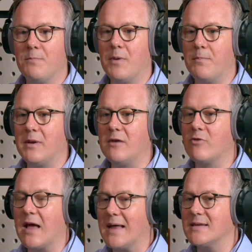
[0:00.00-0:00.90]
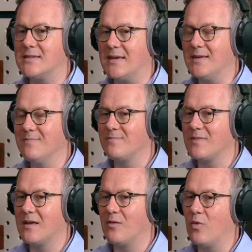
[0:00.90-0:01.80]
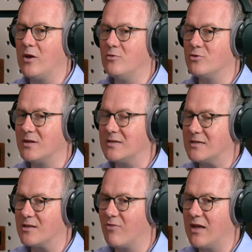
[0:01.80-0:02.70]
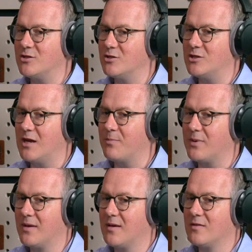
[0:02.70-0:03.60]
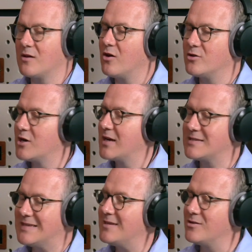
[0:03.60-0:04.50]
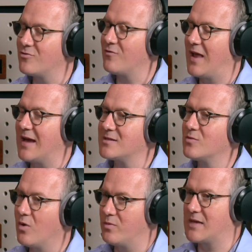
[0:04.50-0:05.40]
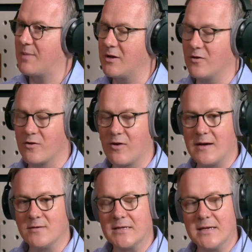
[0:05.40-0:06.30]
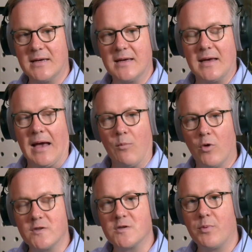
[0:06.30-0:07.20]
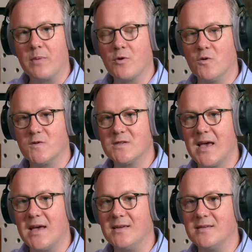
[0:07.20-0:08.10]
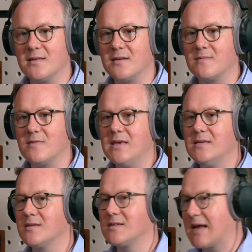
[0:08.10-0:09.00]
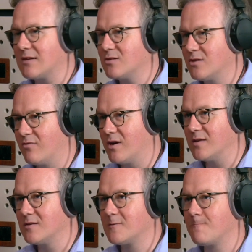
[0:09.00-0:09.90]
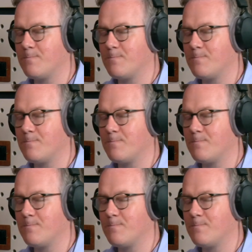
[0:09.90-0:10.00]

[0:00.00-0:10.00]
but in reality, when you drilled into the relationship, the contracts didn't reflect what was happening on the ground. And what the Supreme Court said is that these are statutory rights.